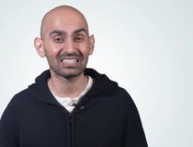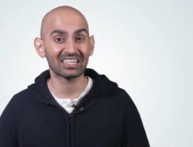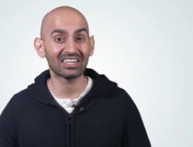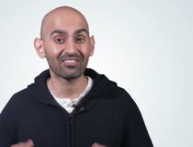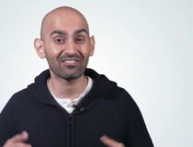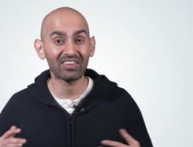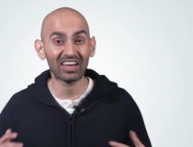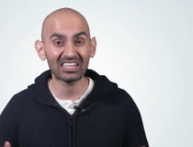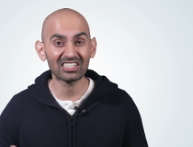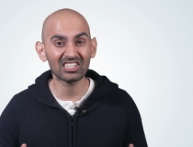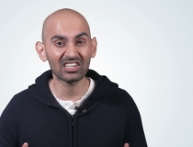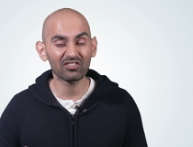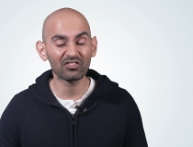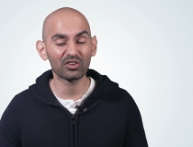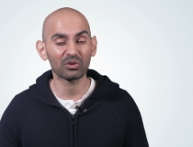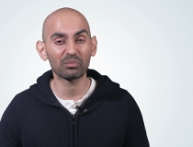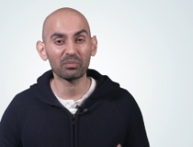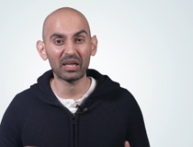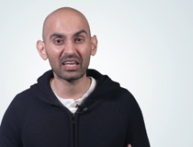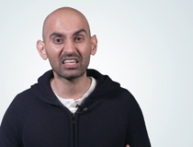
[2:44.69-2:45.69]
and eventually if
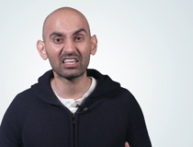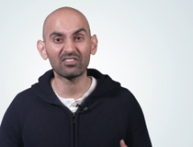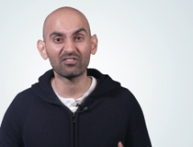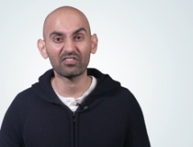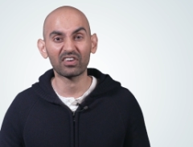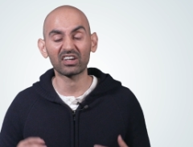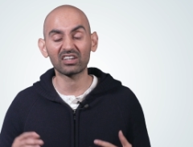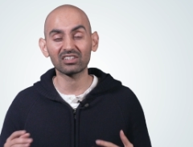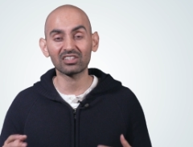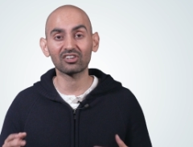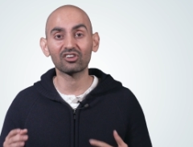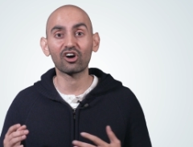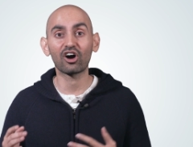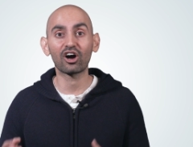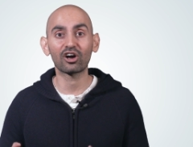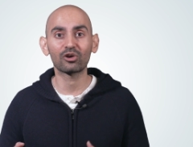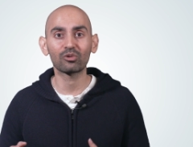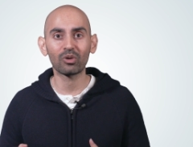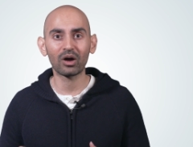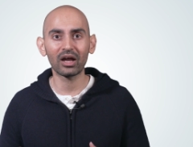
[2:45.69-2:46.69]
you're making very little
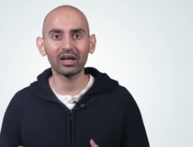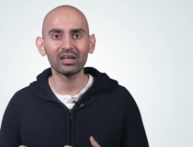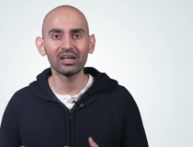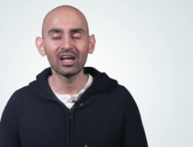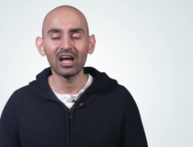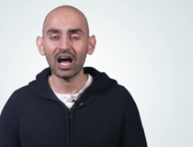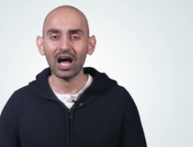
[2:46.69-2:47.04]
ROI,